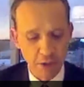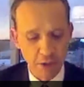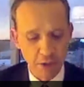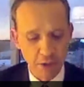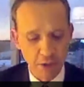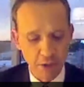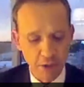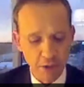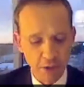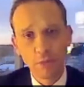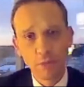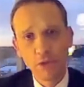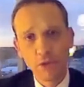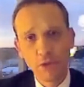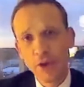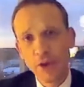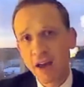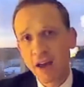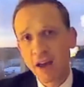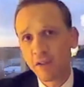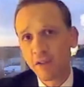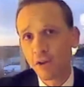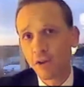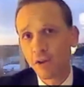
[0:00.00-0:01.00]
Um, you
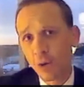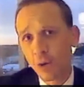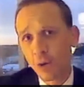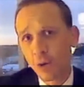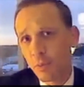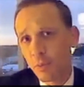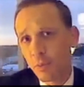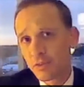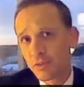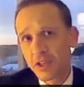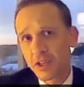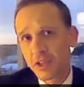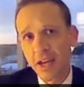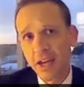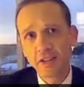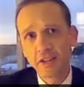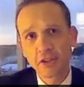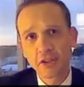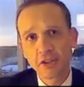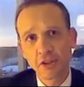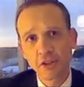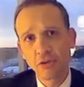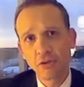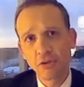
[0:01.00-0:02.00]
have a group of states,
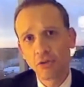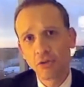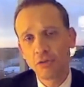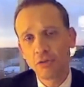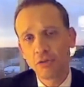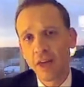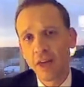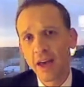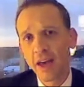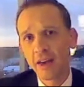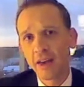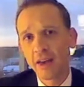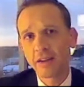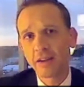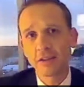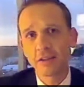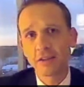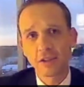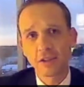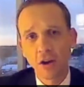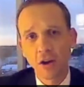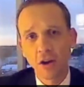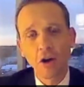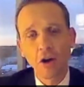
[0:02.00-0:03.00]
too, that
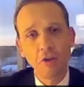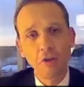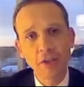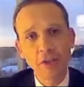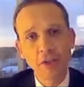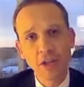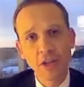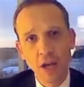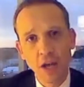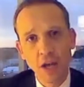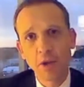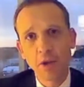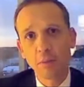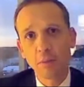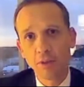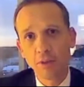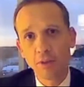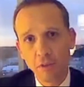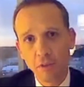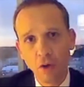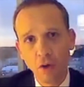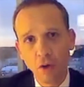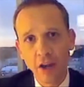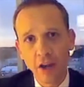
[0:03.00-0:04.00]
saw this coming
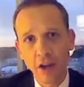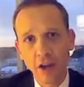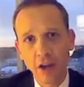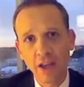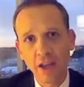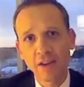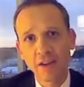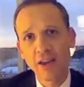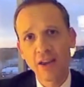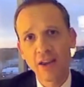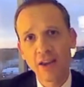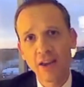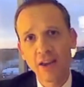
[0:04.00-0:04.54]
beforehand